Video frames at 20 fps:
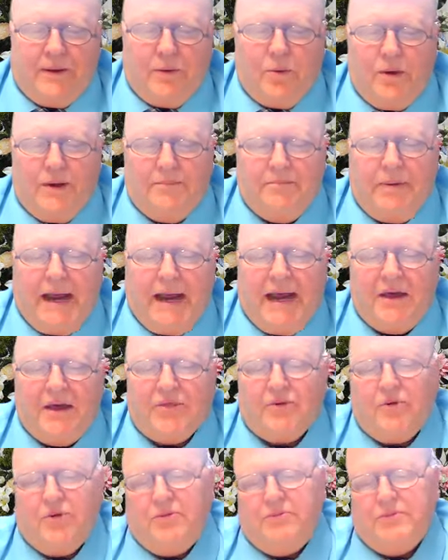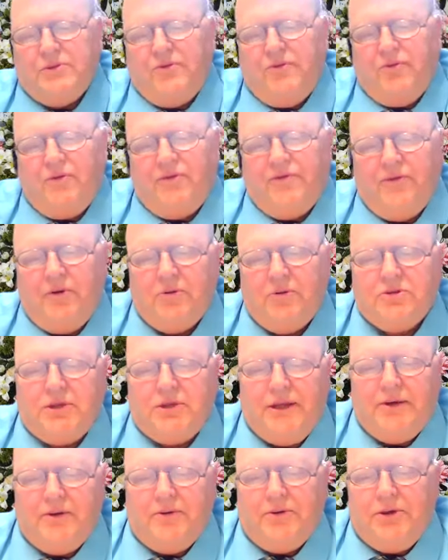that when bathrooms were
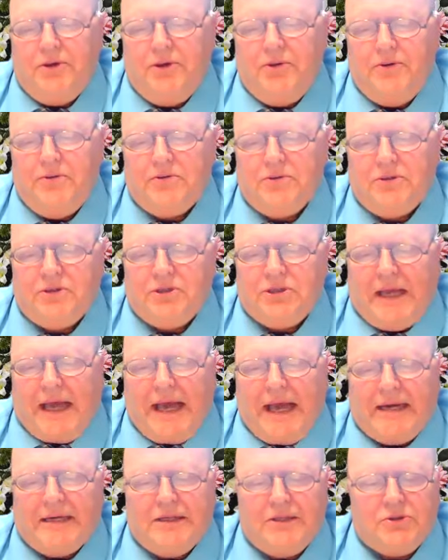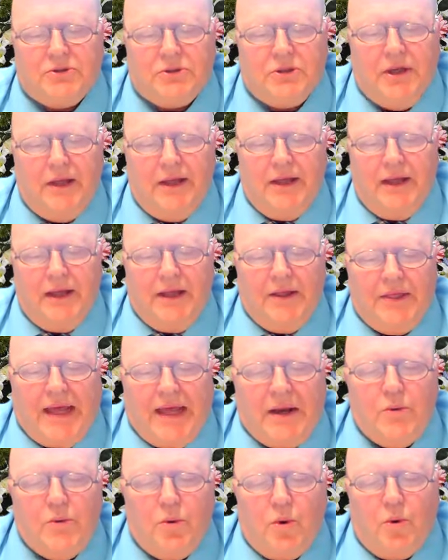first introduced, the scientists
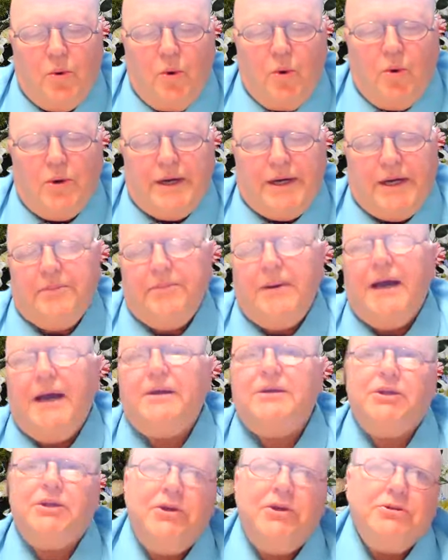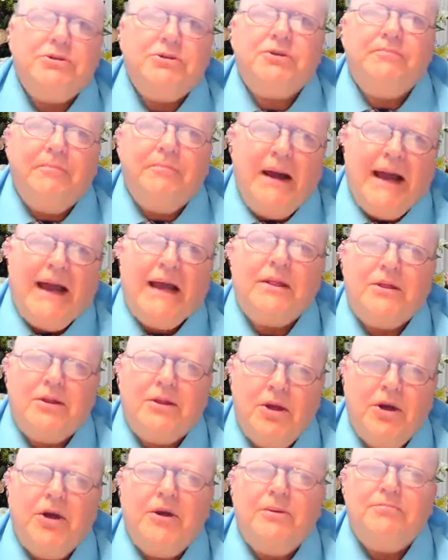they were warning about the use of
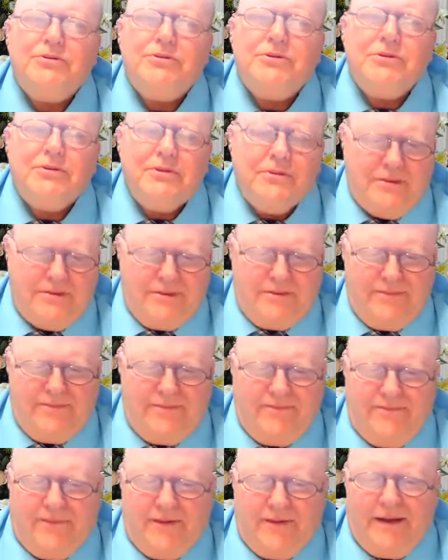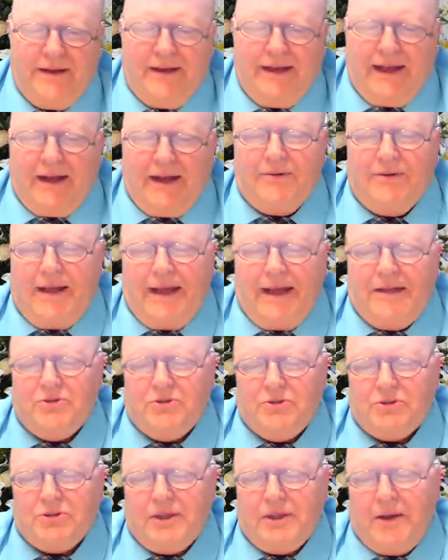bathtubs, how
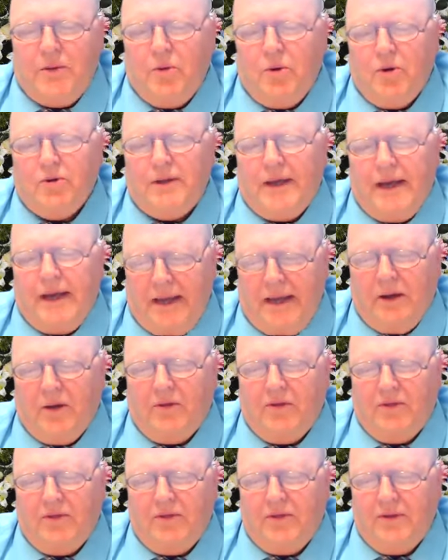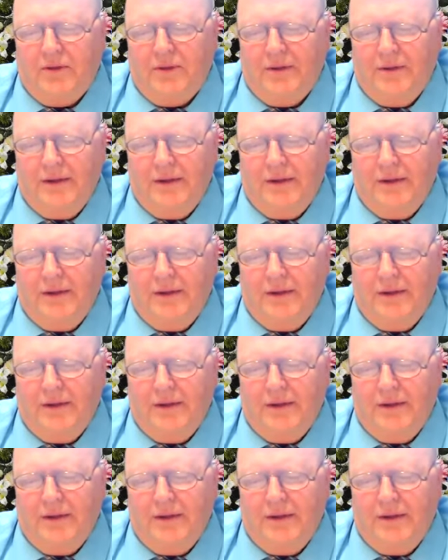dangerous they were to health.